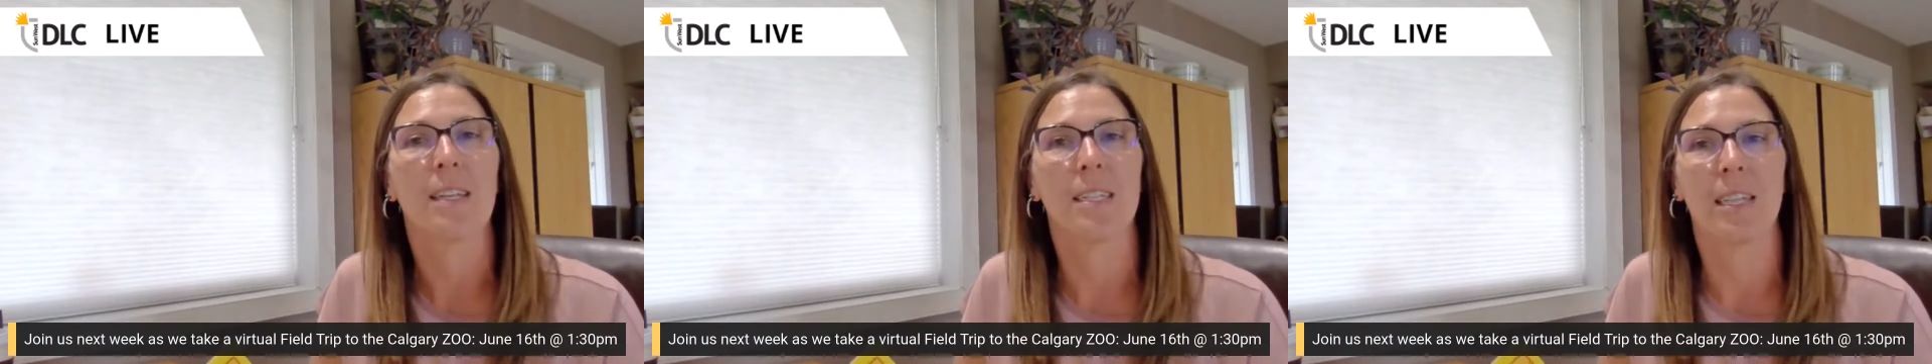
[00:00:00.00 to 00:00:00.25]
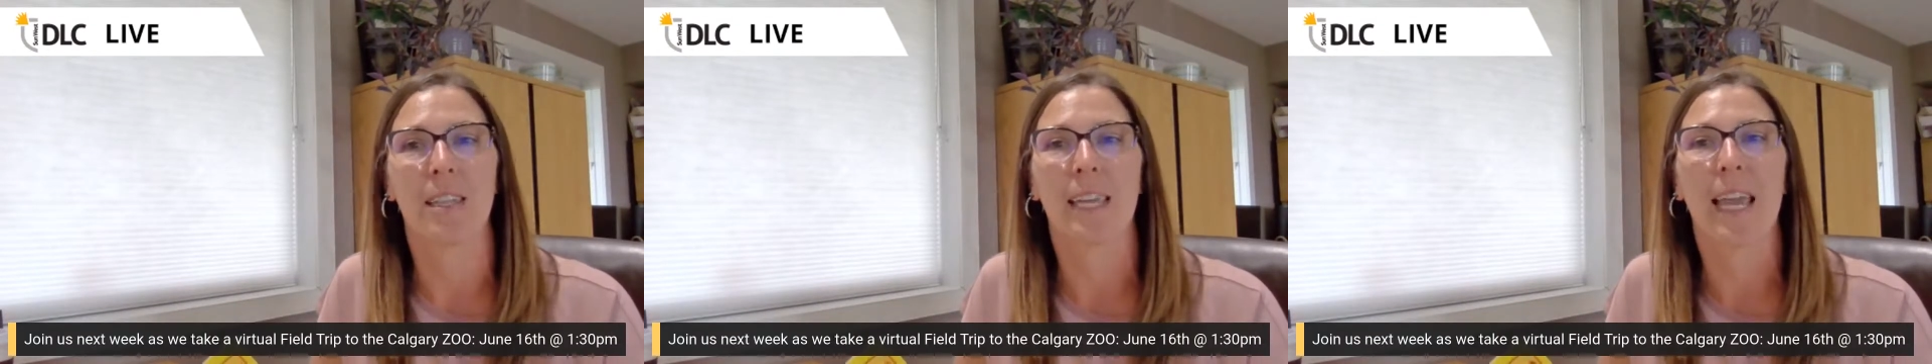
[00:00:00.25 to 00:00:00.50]

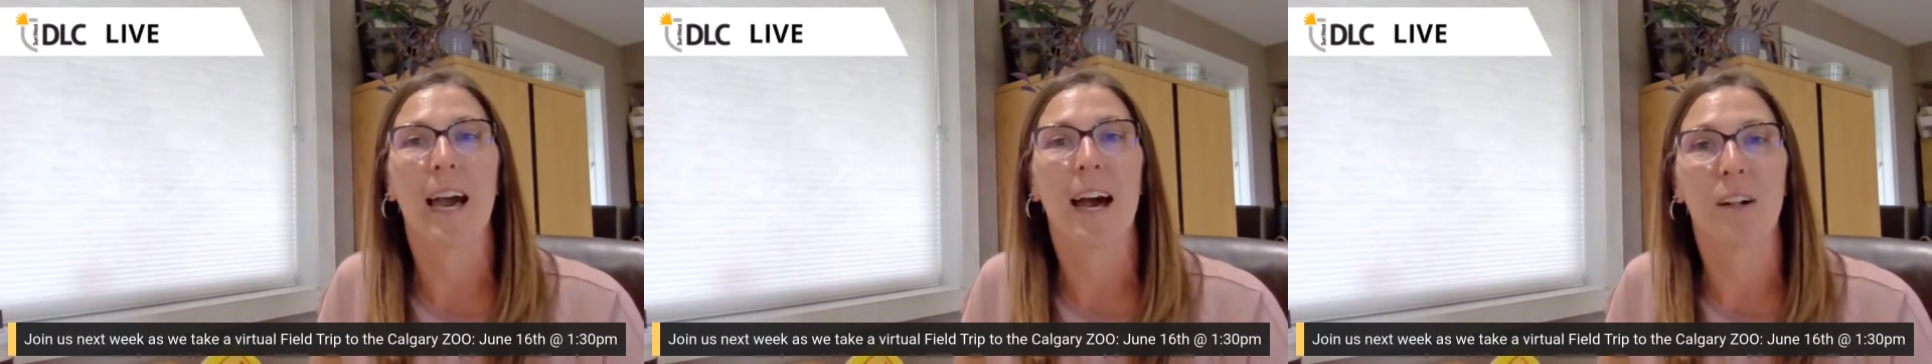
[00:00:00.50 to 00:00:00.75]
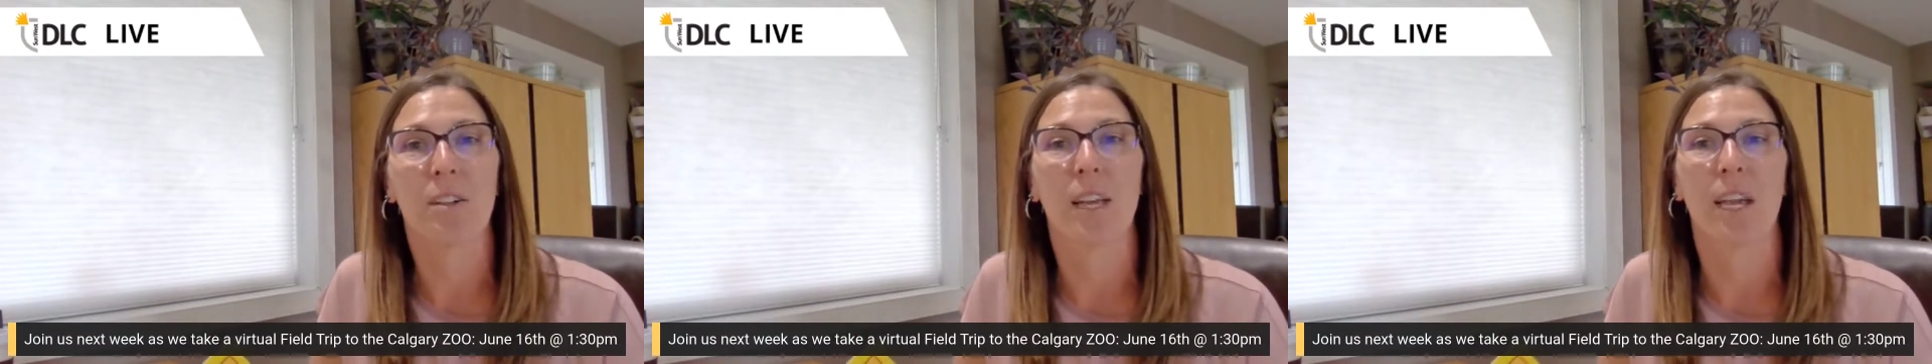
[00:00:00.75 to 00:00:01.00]
to the
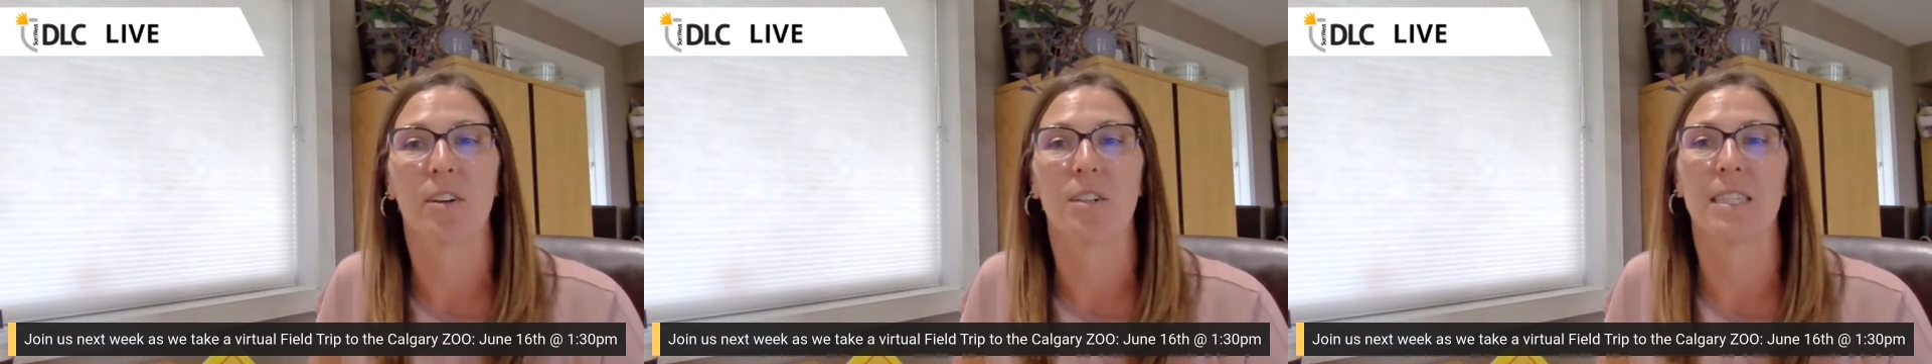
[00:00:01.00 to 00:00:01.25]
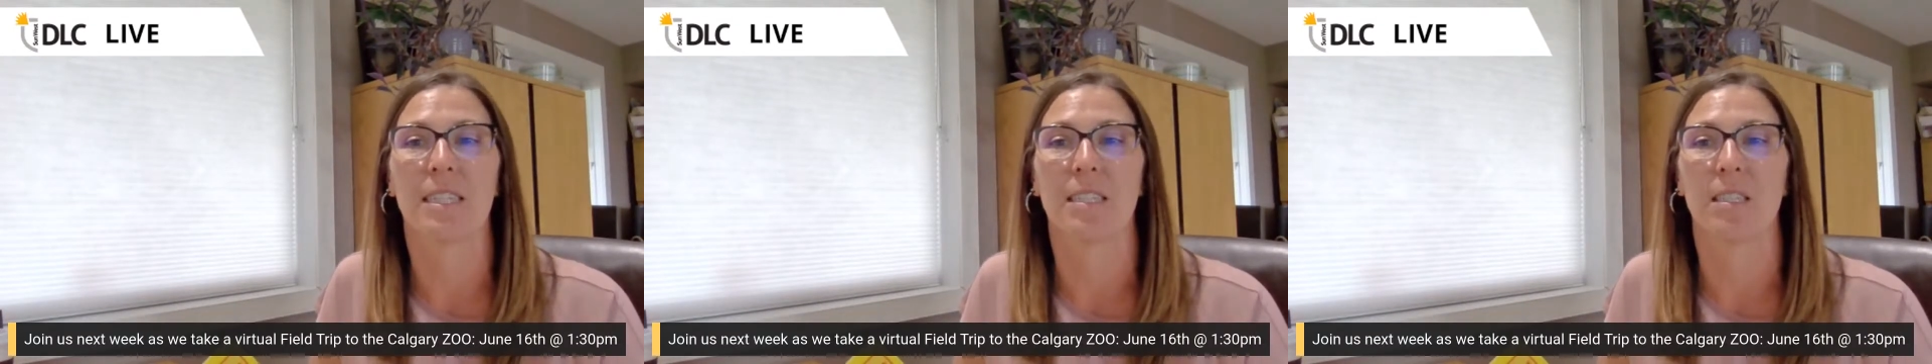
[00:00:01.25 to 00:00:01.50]

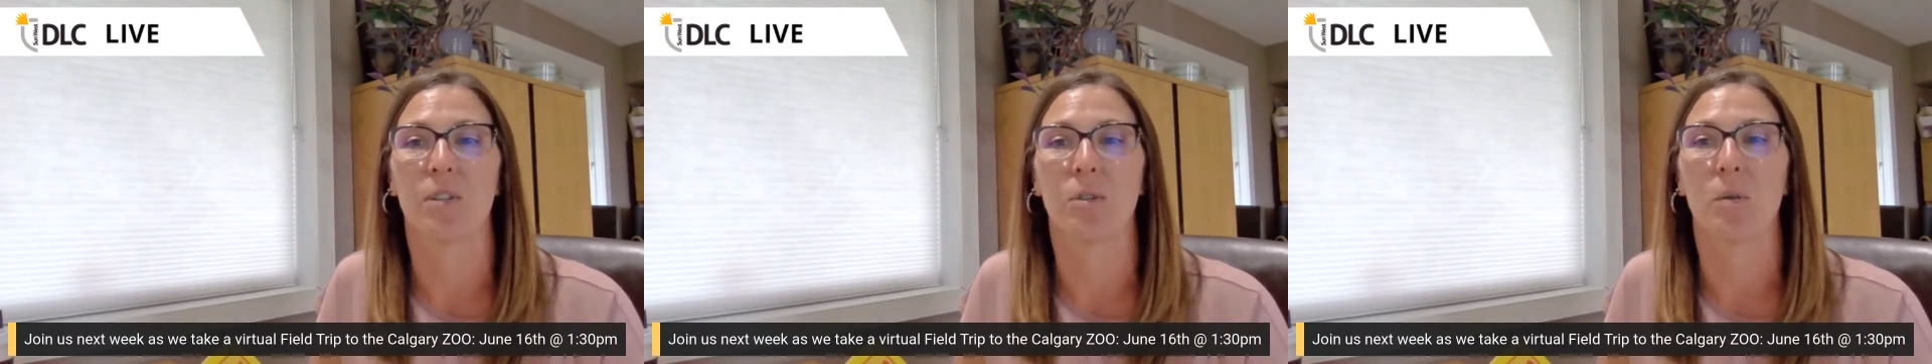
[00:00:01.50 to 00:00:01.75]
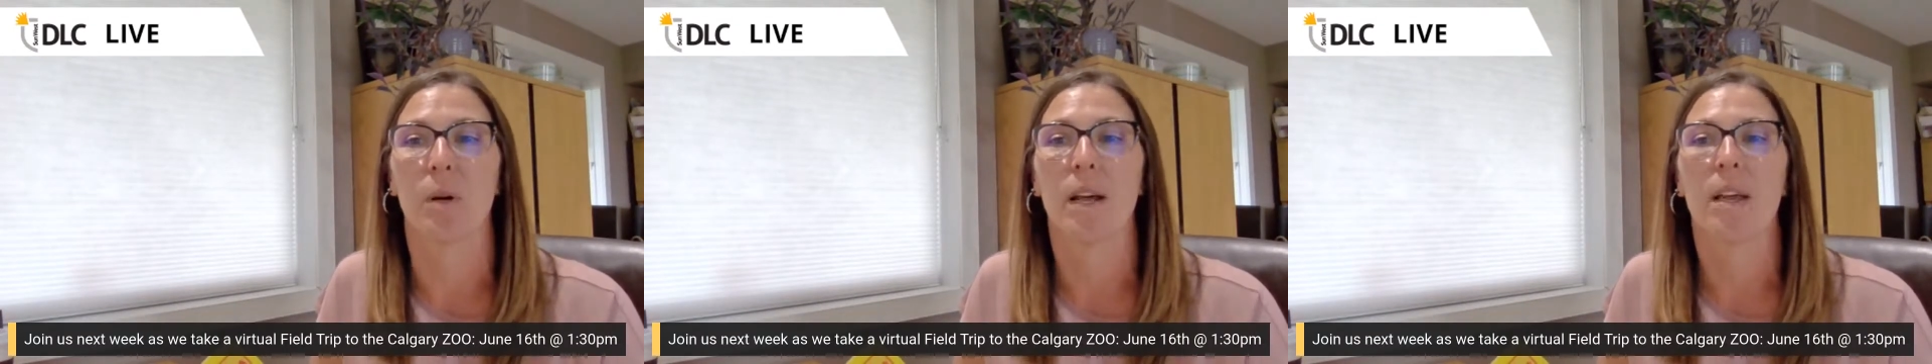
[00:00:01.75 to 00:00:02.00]
Calgary
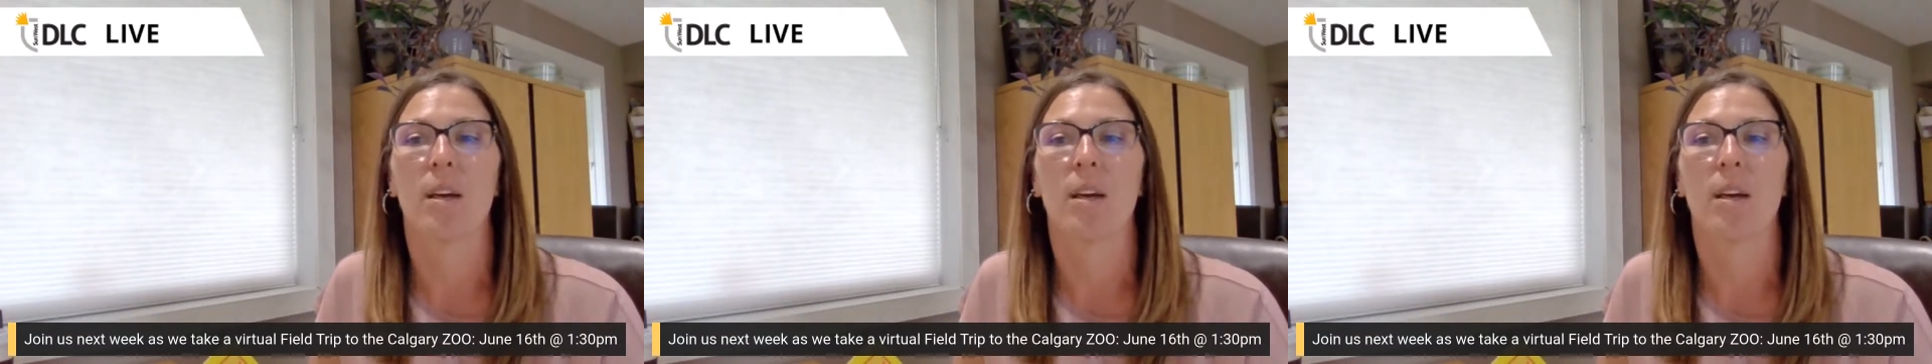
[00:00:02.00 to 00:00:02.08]
Zoo.